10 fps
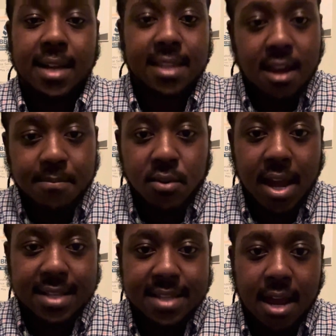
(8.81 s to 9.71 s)
to help you
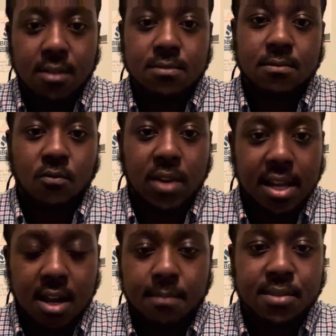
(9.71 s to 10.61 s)
guys out when it
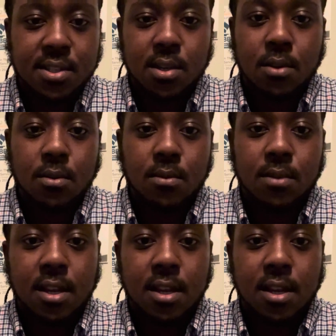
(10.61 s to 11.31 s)
comes to,